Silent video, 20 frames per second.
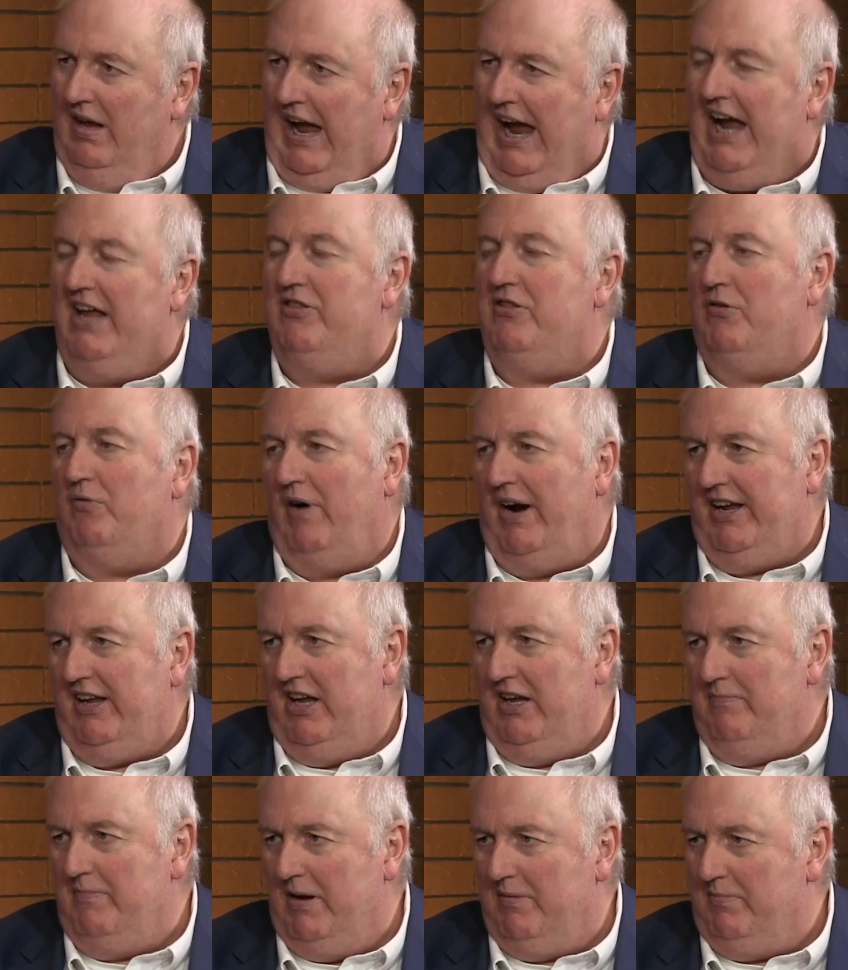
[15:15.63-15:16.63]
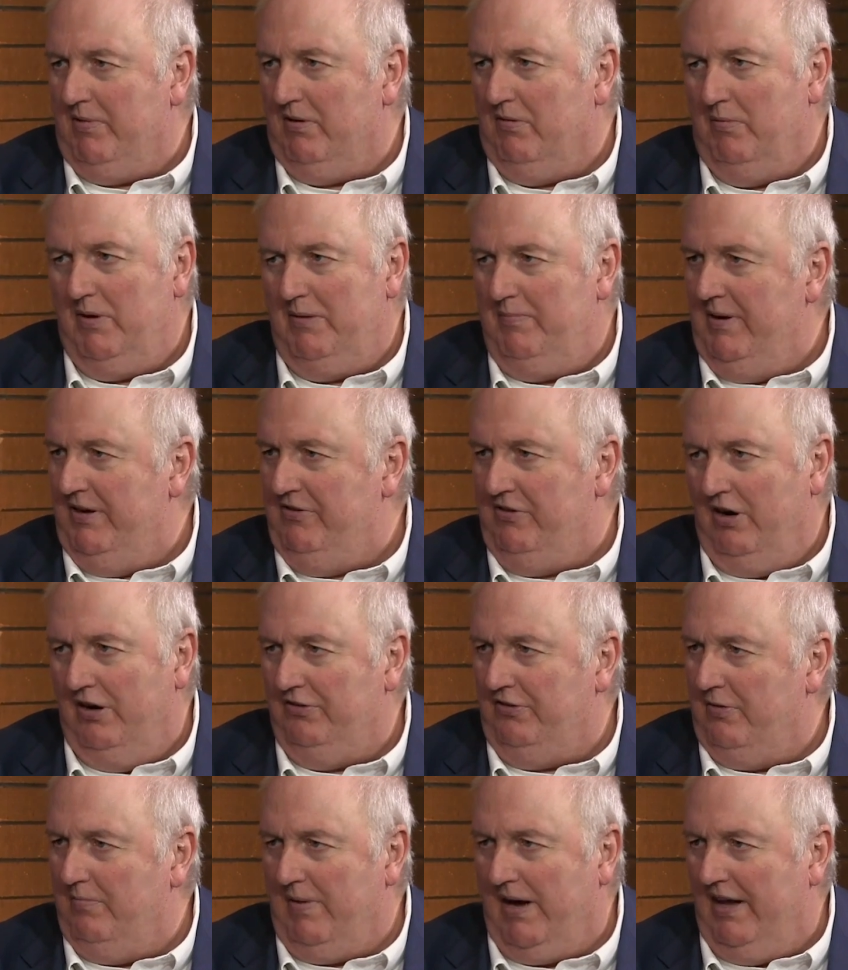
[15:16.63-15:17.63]
And the ranking member would be
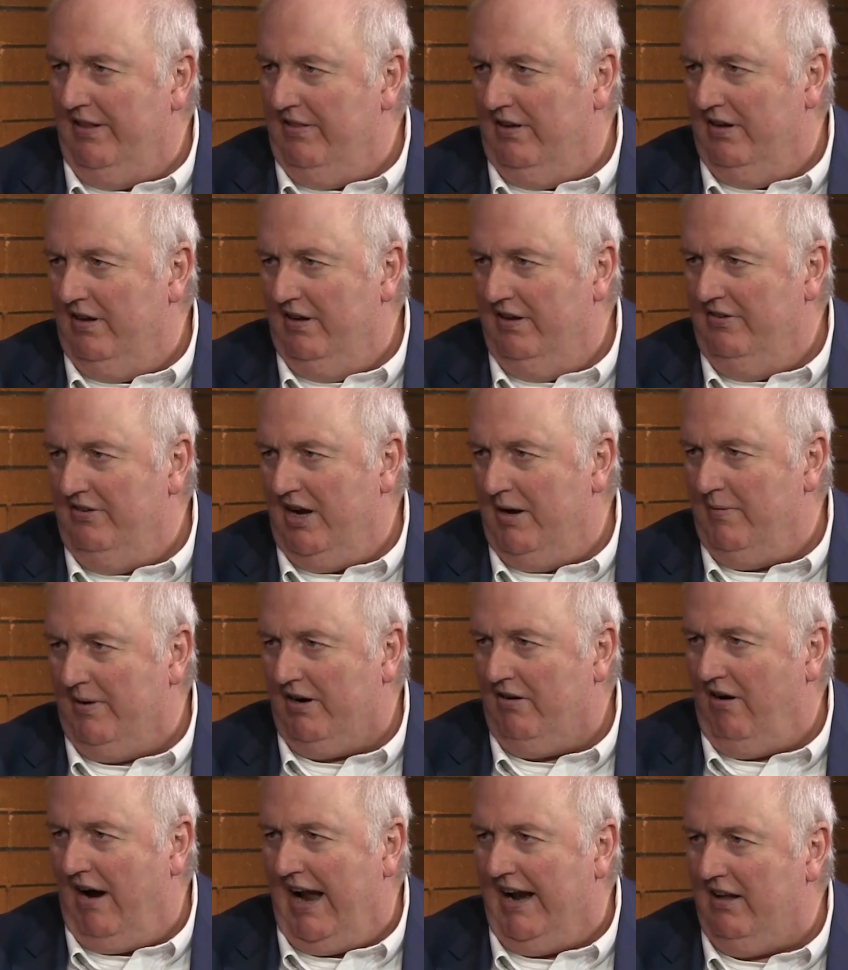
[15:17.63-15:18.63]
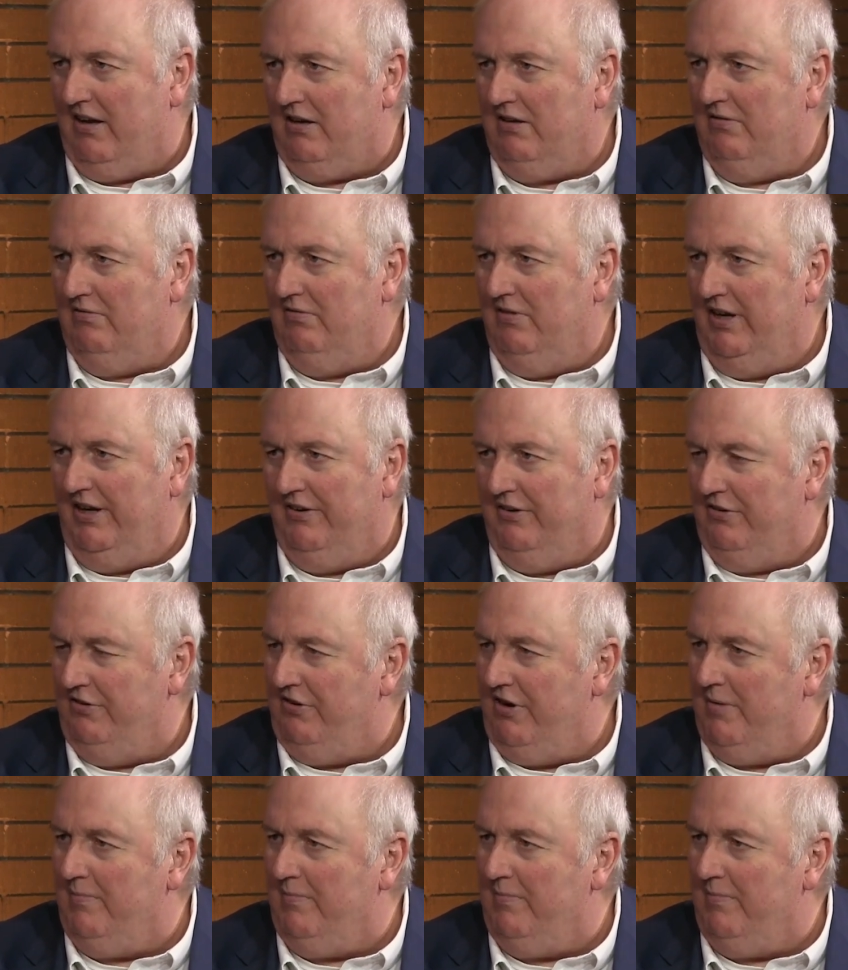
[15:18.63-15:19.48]
chosen by the Democratic leadership, I